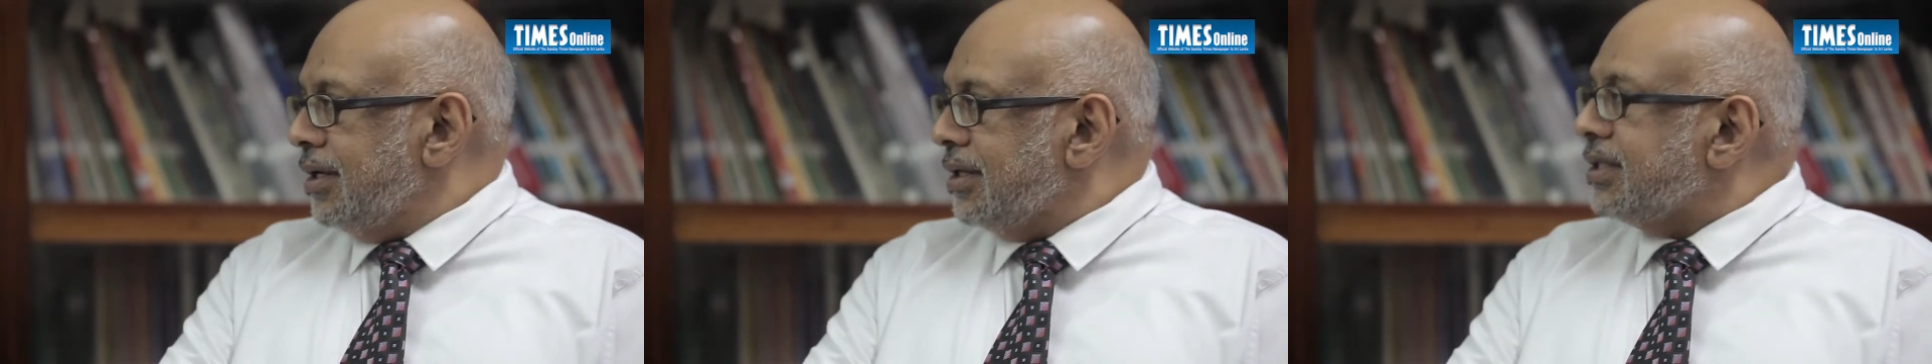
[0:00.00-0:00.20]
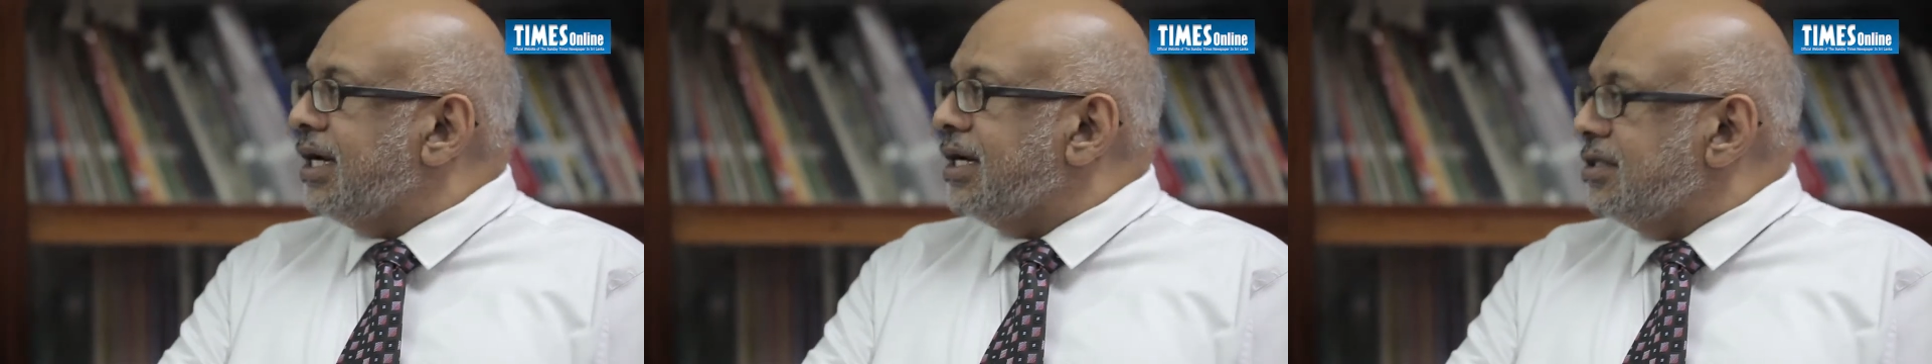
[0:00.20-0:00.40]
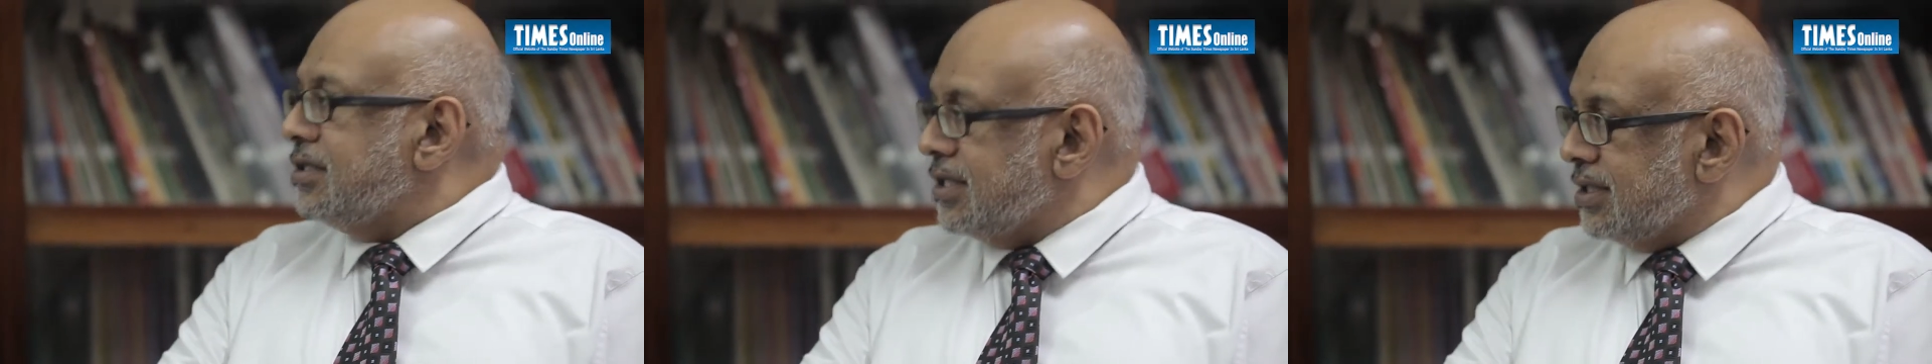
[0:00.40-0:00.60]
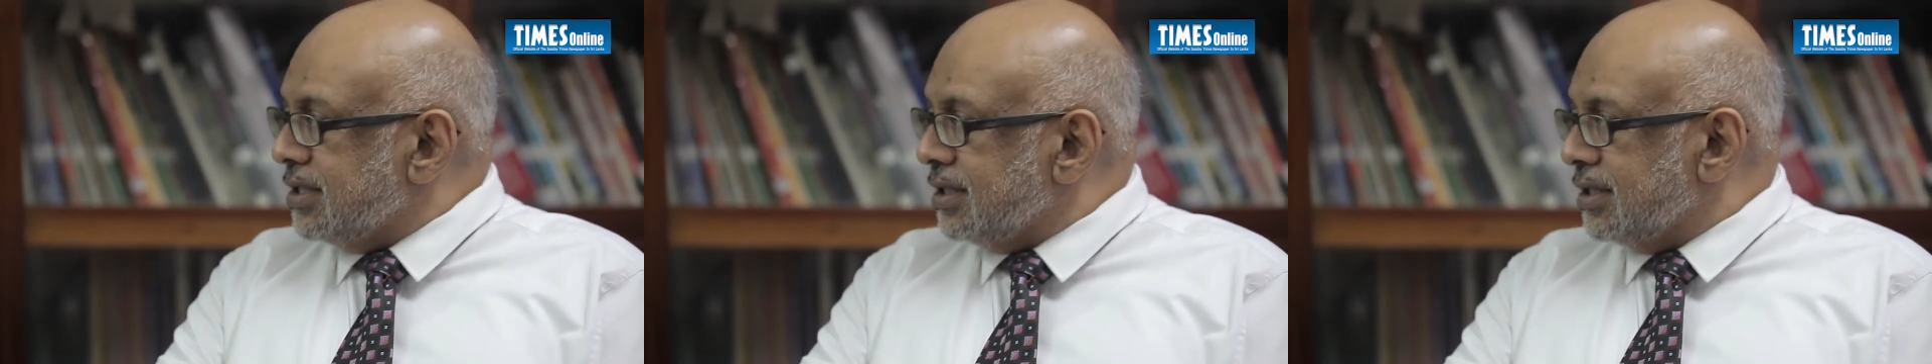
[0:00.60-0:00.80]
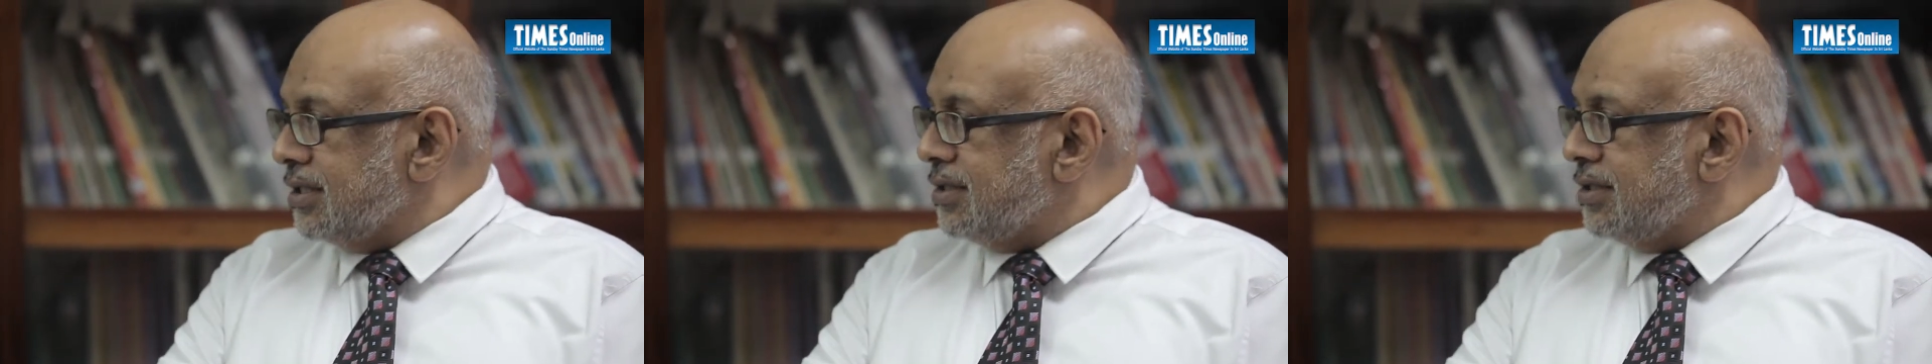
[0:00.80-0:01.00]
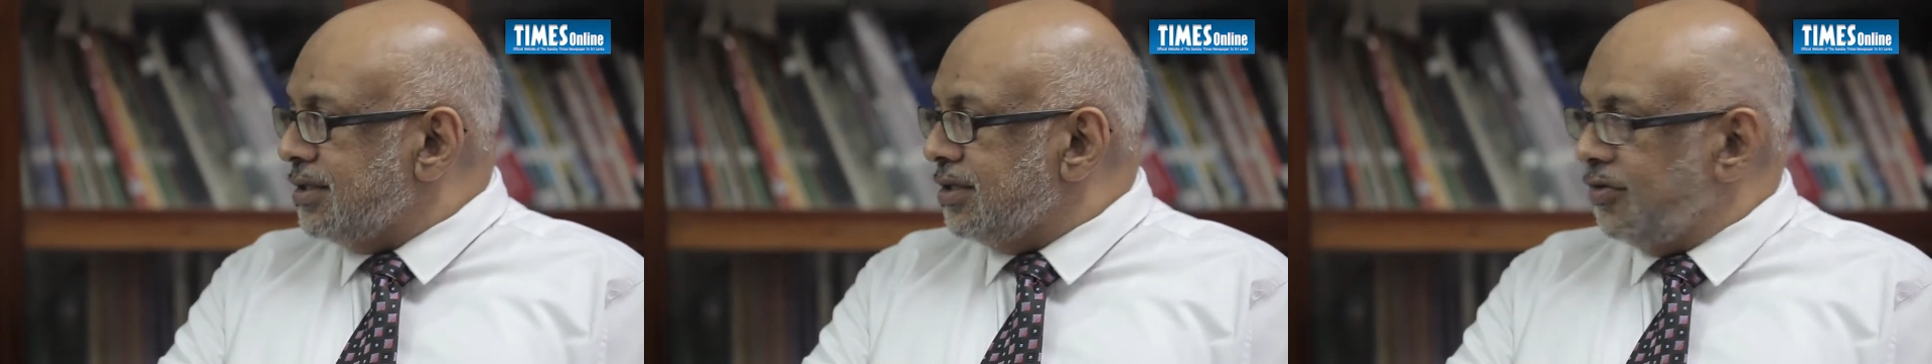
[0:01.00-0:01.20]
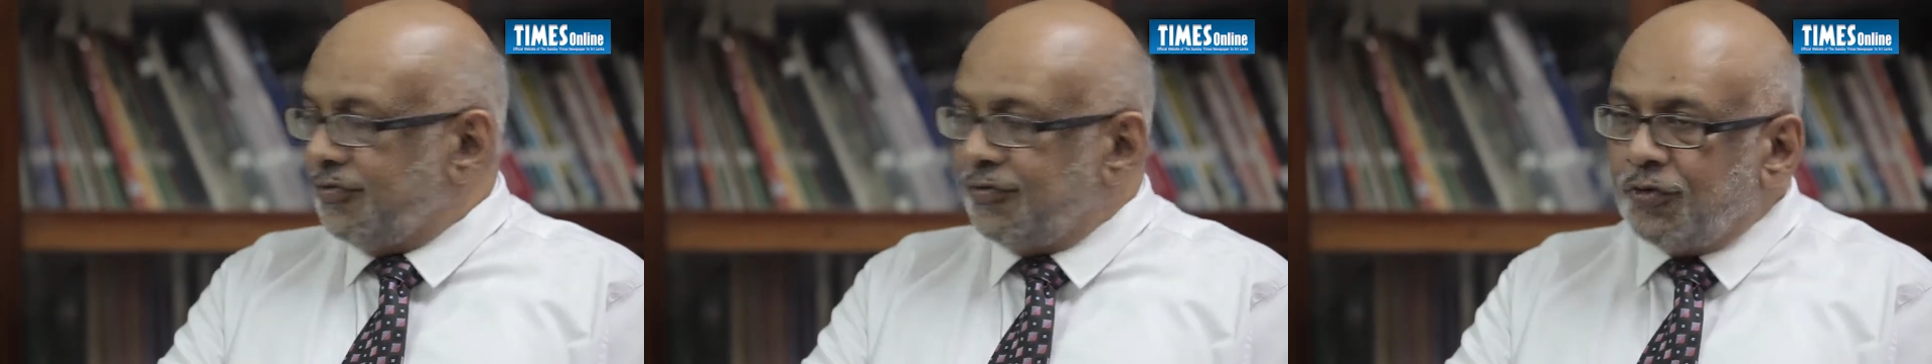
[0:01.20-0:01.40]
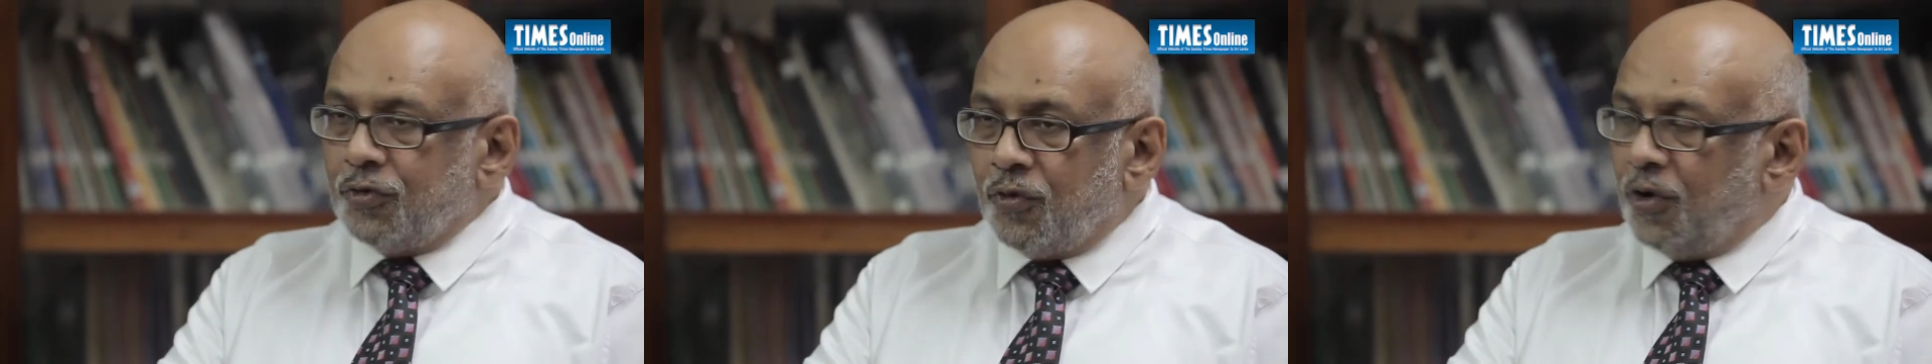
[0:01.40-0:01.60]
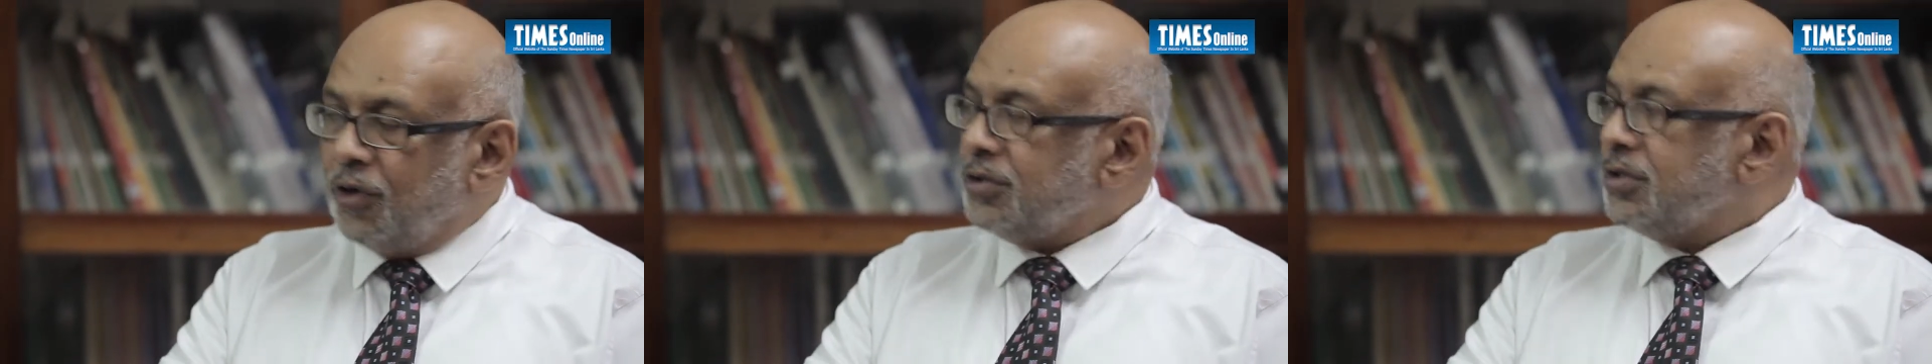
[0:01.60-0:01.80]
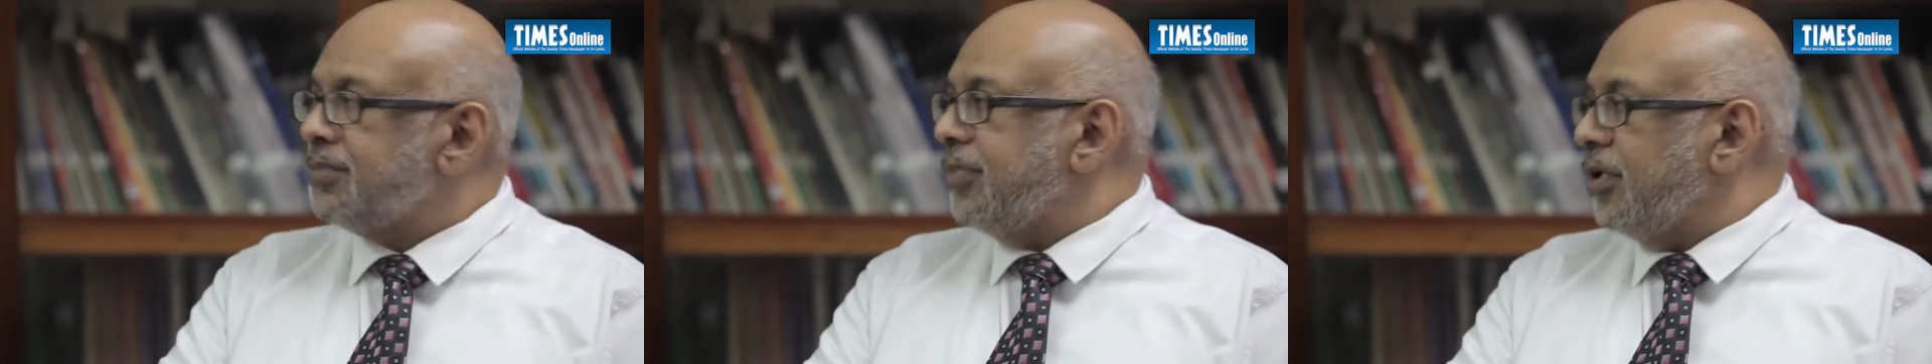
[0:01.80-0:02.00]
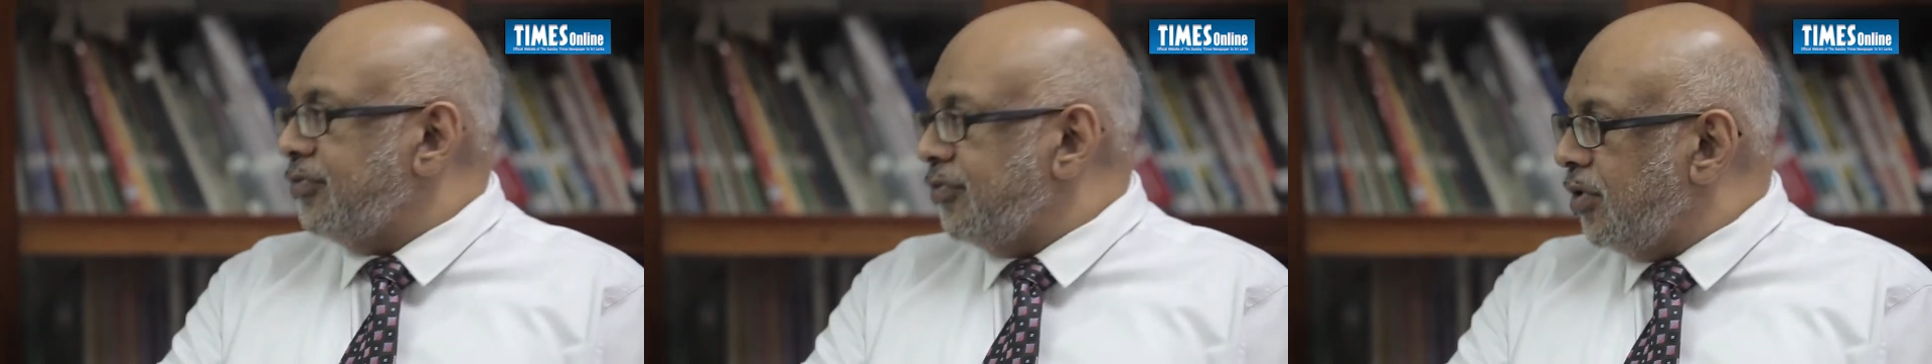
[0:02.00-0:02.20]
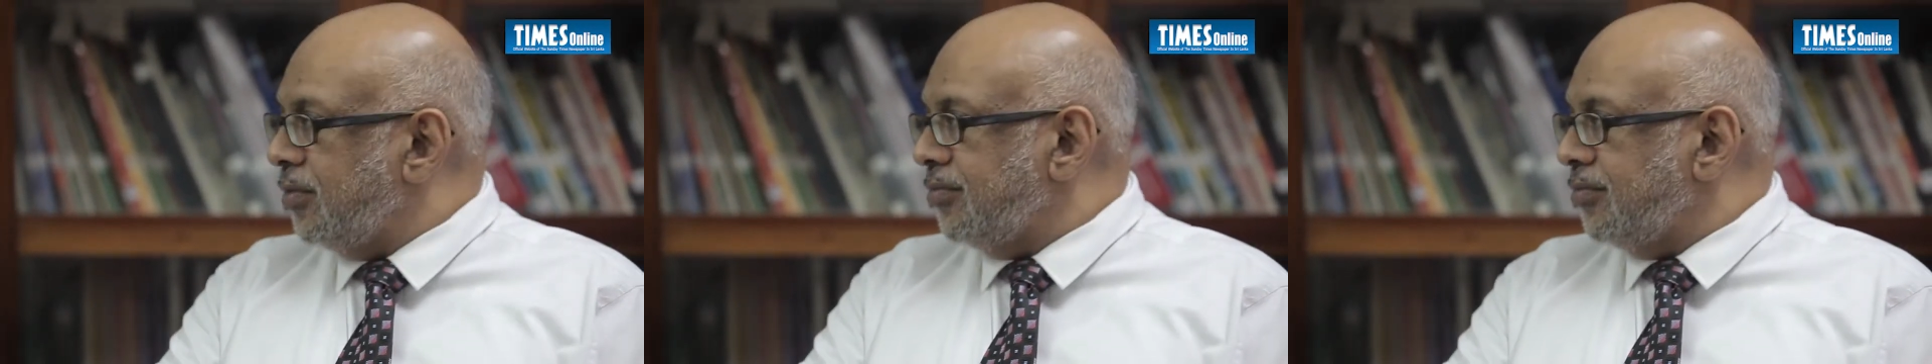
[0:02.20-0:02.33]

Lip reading: considered if you want to perform